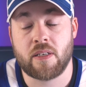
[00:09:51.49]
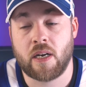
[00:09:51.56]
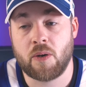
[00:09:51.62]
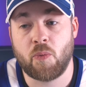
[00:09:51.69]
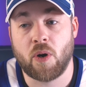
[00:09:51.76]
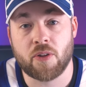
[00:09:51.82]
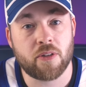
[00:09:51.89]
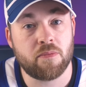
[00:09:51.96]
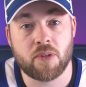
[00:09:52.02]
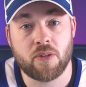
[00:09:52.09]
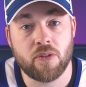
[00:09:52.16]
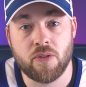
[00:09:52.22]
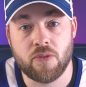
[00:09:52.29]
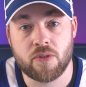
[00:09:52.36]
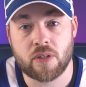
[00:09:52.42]
I want them to
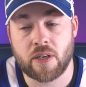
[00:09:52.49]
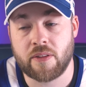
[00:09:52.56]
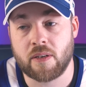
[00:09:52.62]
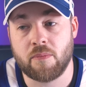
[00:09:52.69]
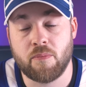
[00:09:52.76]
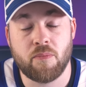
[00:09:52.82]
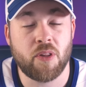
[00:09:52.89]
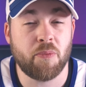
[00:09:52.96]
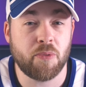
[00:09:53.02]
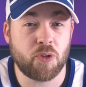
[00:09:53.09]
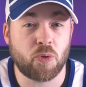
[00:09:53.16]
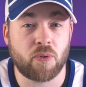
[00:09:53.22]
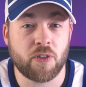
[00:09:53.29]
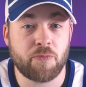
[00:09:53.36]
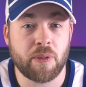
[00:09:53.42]
lose. I think the
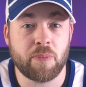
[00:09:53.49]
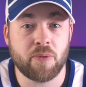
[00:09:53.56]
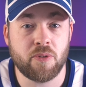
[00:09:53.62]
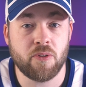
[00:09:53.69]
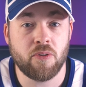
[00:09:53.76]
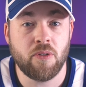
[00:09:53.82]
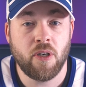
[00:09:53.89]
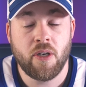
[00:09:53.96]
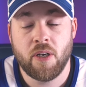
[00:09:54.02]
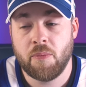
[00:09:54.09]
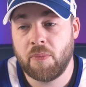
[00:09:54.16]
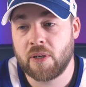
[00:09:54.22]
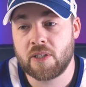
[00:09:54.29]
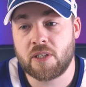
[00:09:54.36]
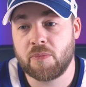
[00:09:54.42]
majority of people do
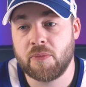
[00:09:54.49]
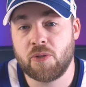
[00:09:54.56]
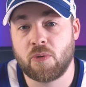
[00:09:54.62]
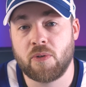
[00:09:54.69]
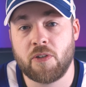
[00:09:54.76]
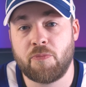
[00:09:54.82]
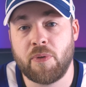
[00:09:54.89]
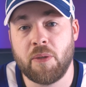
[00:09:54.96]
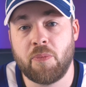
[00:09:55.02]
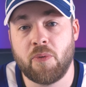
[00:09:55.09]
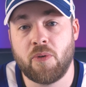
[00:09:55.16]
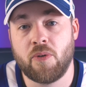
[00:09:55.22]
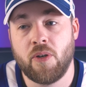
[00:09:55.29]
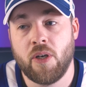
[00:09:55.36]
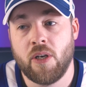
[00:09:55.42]
because the majority of
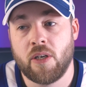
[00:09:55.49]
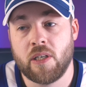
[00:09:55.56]
people,